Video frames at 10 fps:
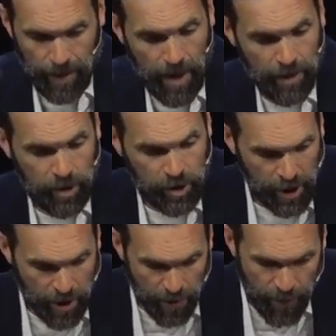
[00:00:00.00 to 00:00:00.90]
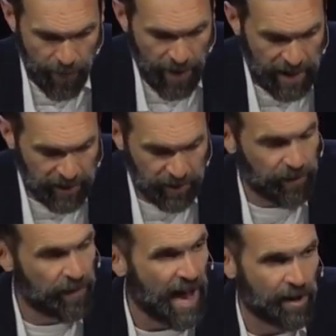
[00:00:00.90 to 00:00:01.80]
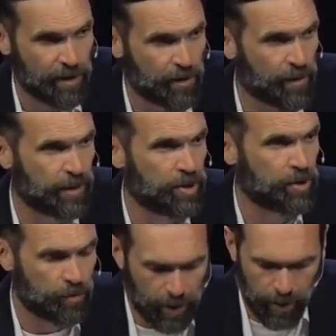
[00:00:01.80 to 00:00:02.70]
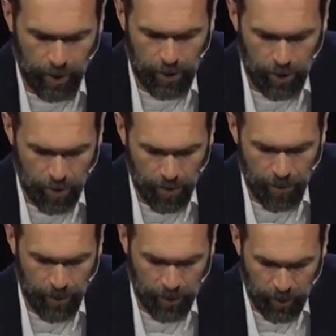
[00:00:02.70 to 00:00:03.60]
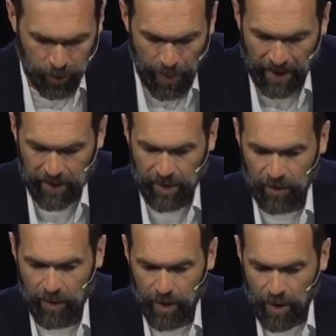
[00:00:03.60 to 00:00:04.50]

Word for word: On sheer face value, from a strictly human perspective,